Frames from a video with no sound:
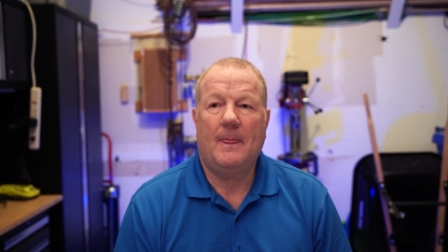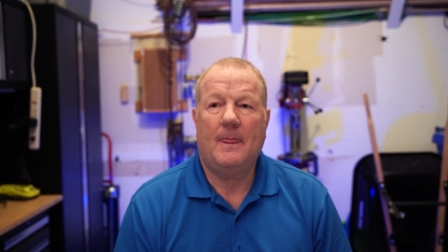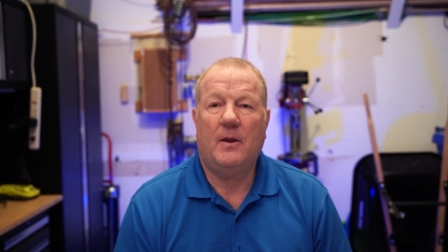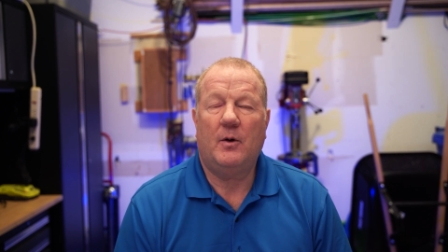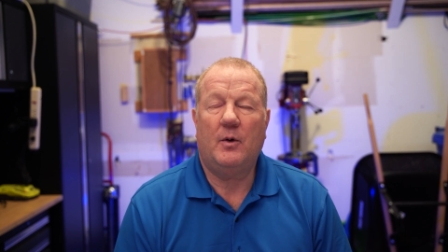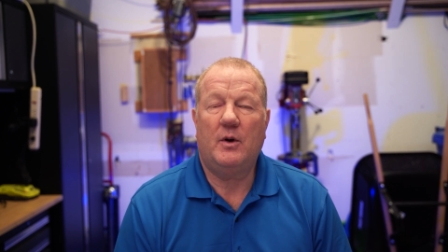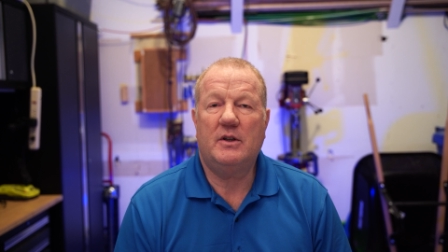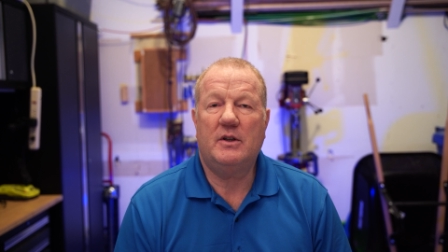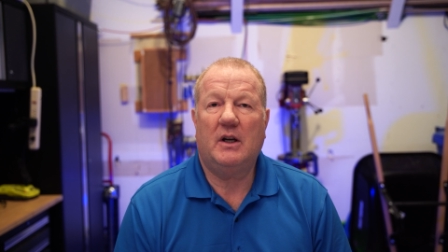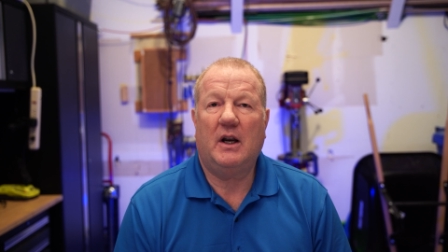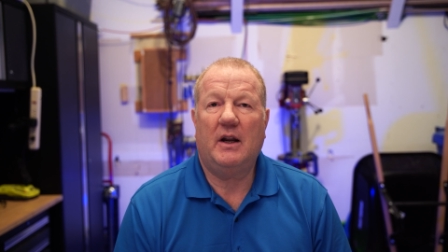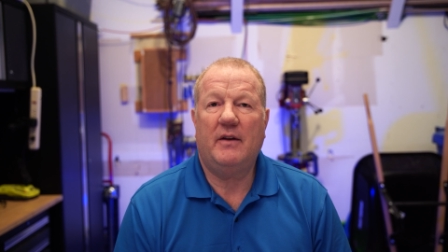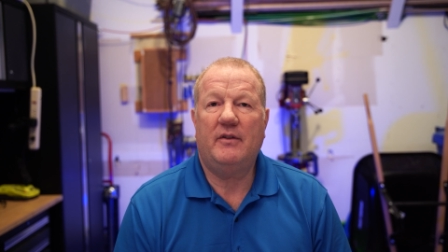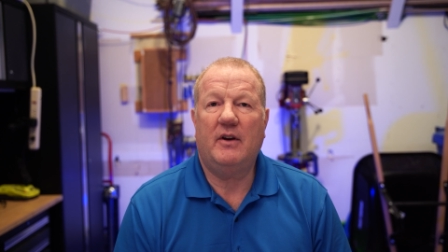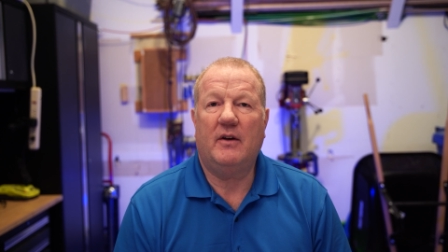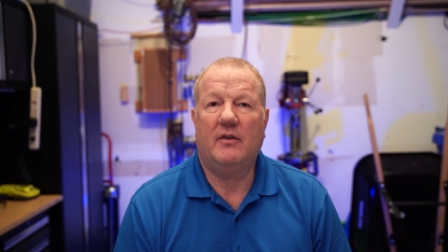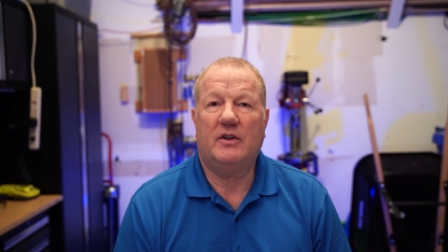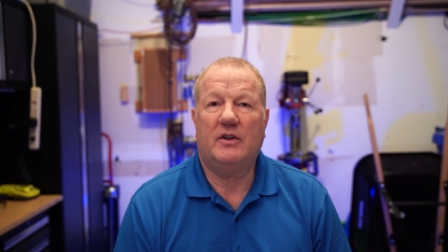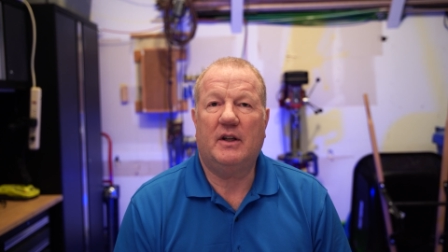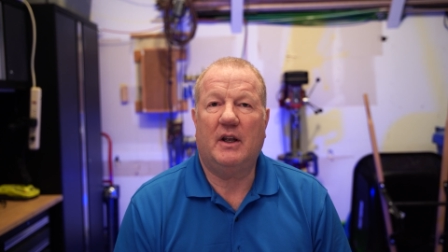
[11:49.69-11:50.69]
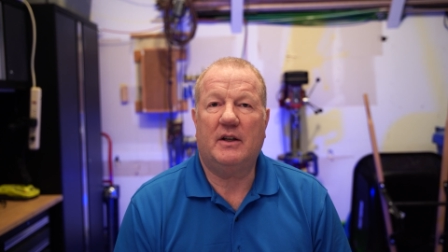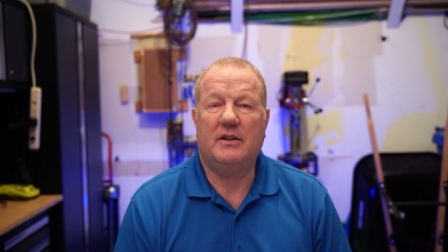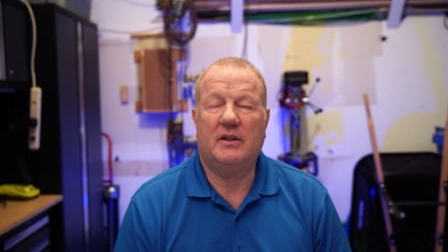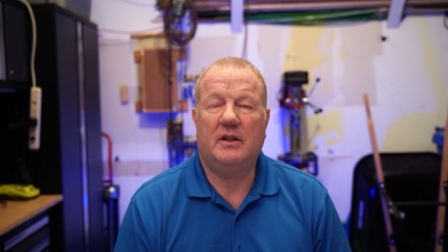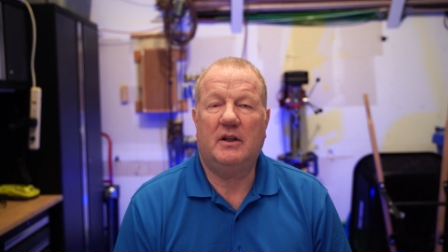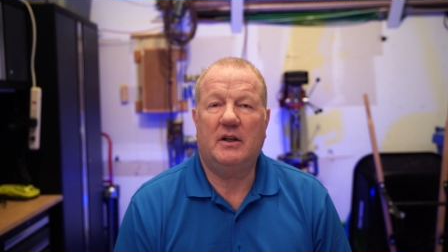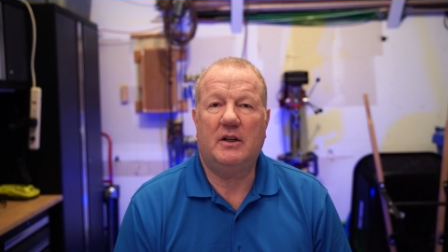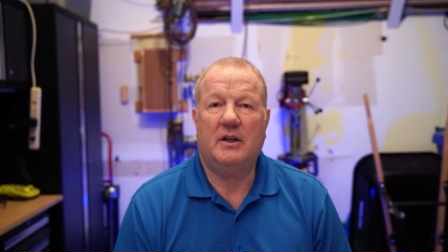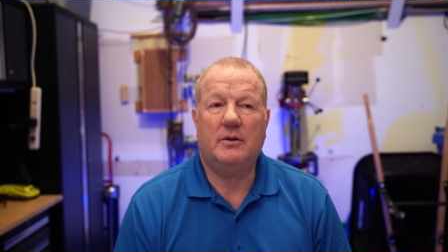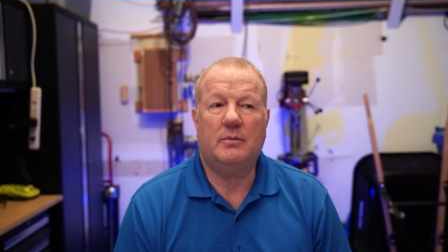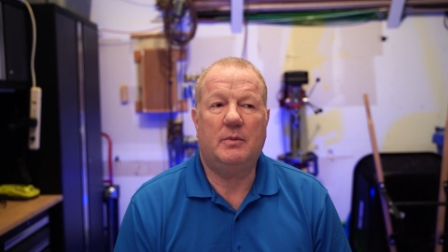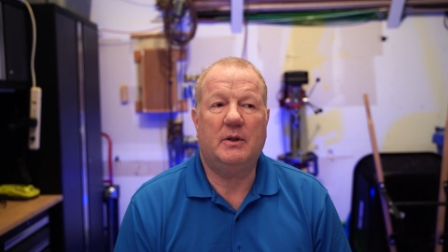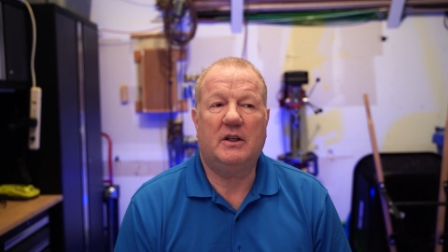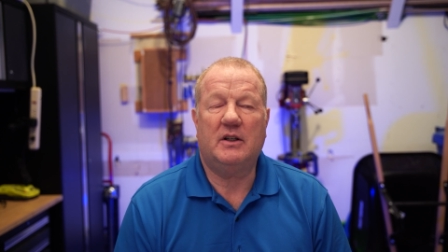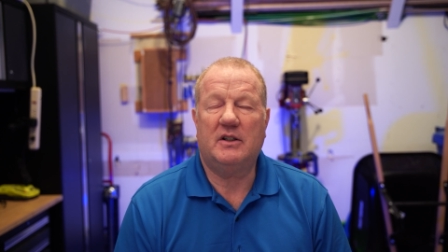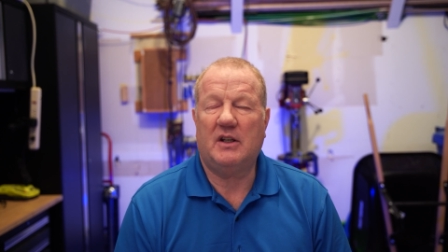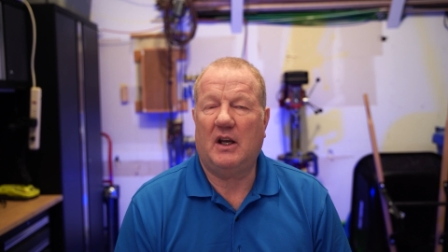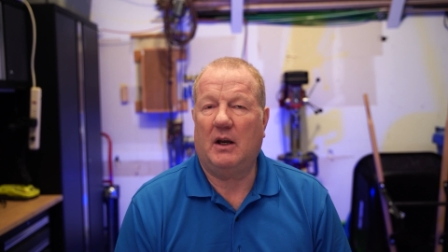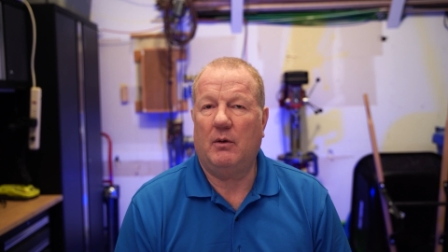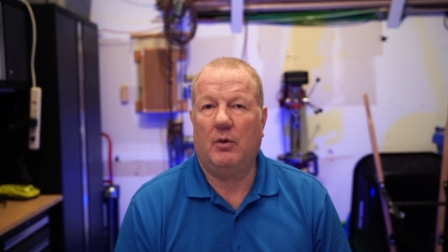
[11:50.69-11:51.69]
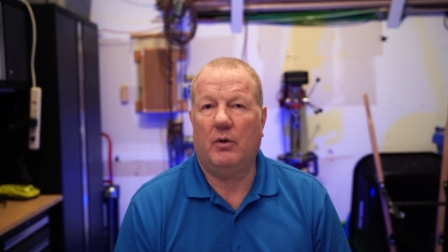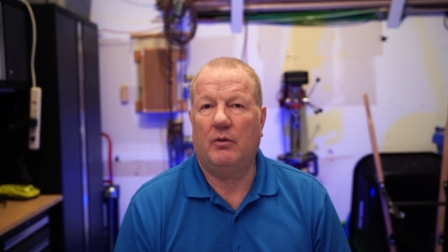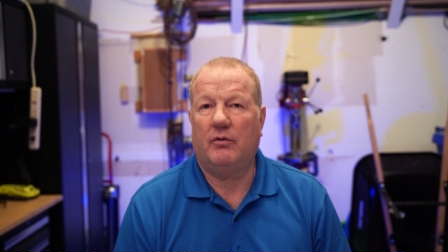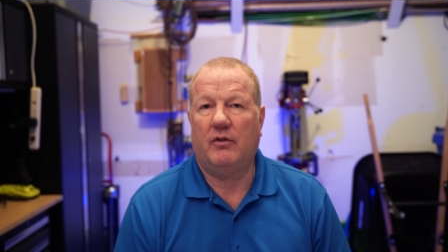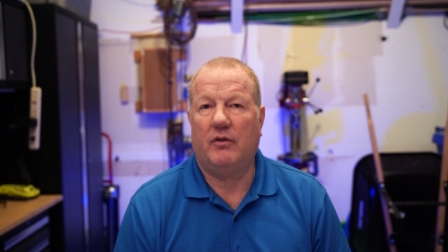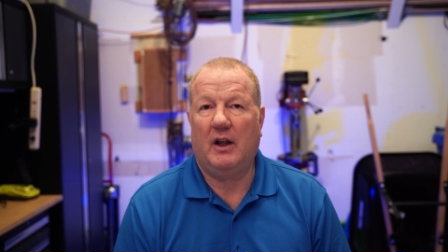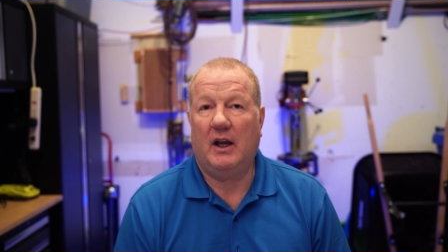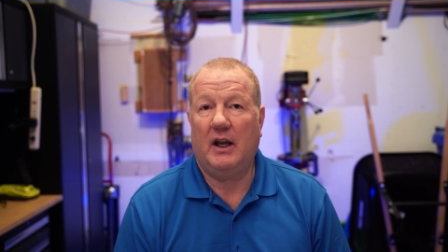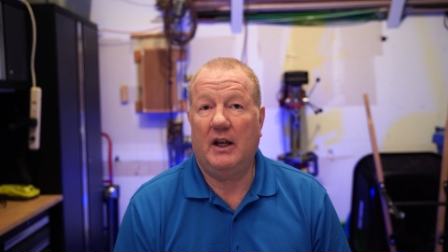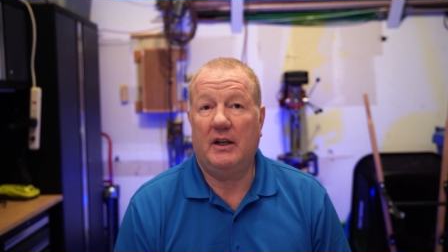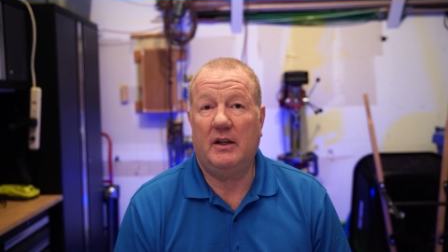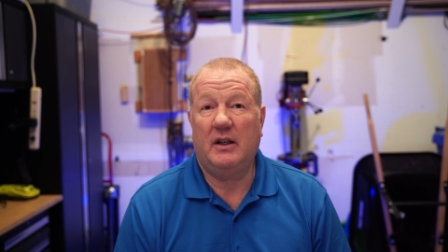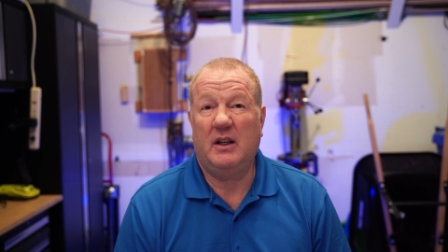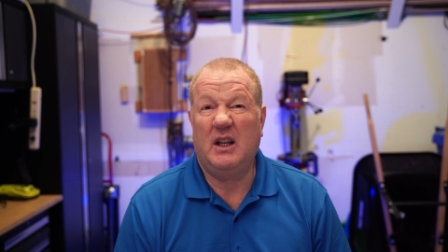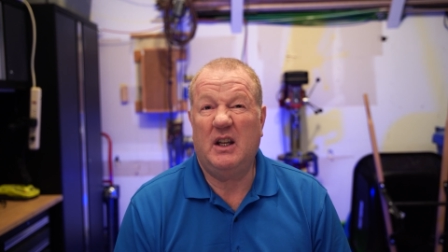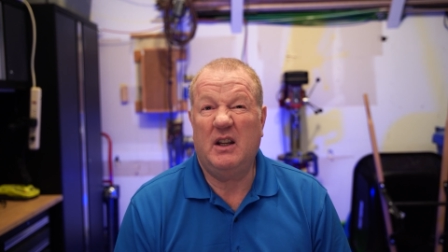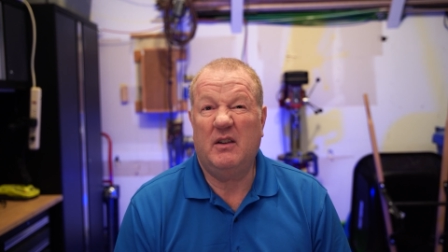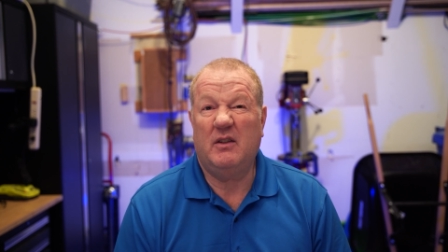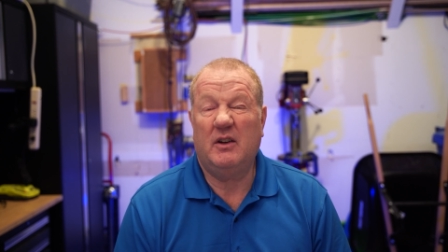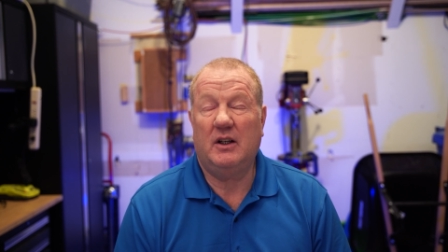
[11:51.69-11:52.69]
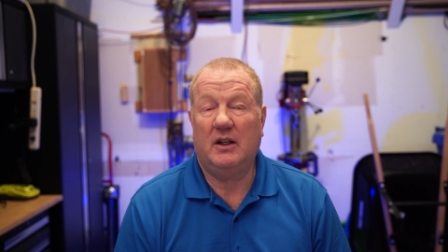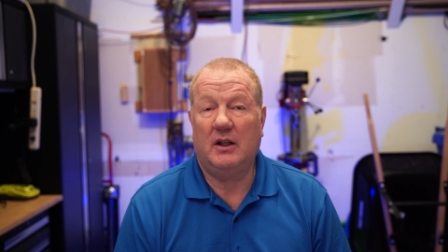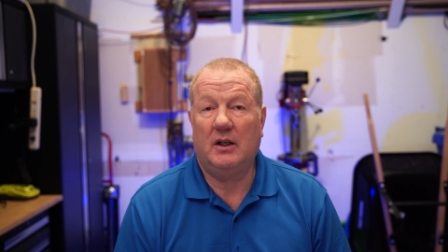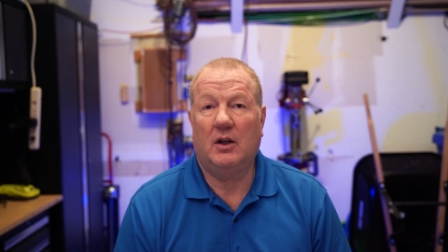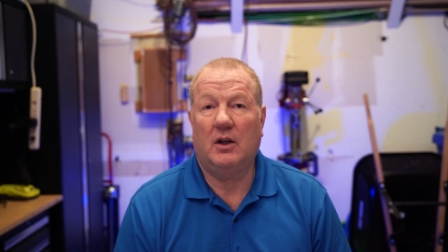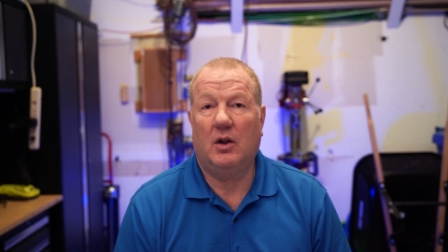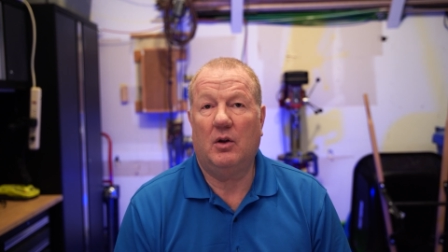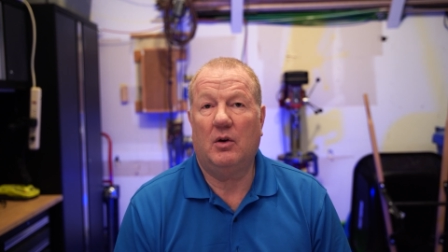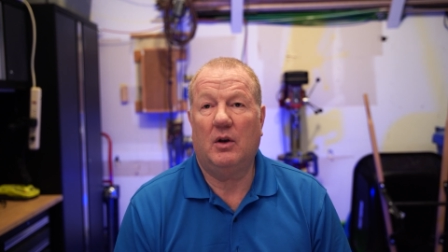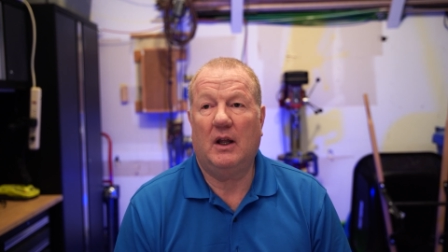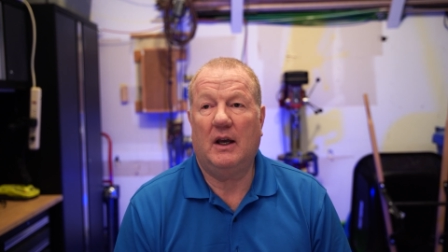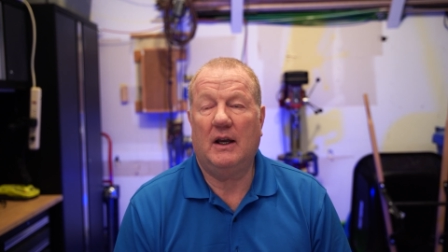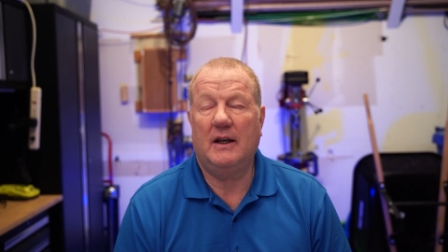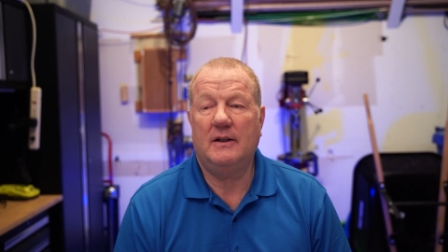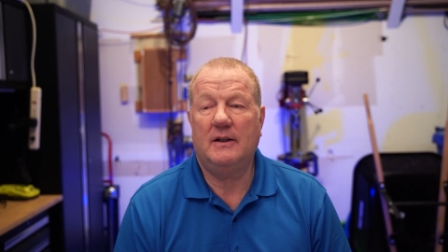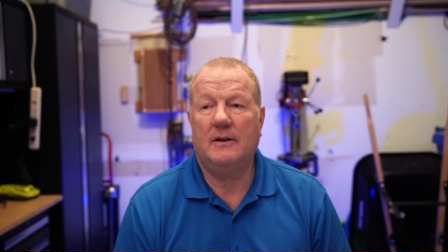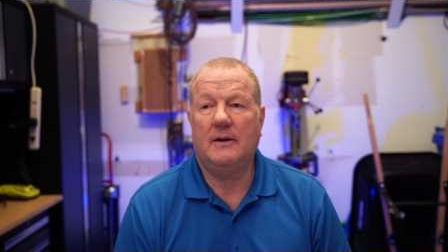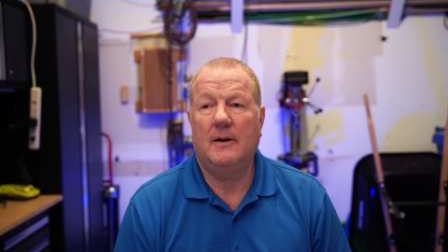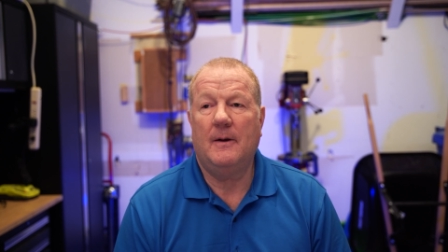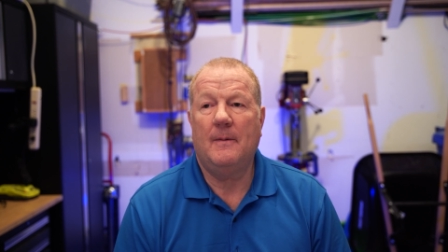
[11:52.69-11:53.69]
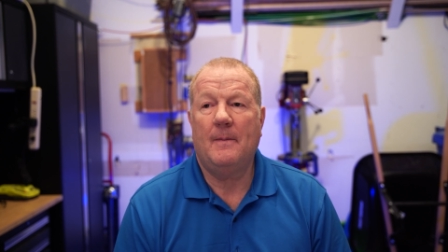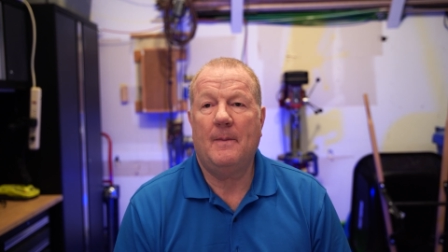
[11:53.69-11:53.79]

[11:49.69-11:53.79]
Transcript: The reason I have never tested it is because I won't fly it even in low light.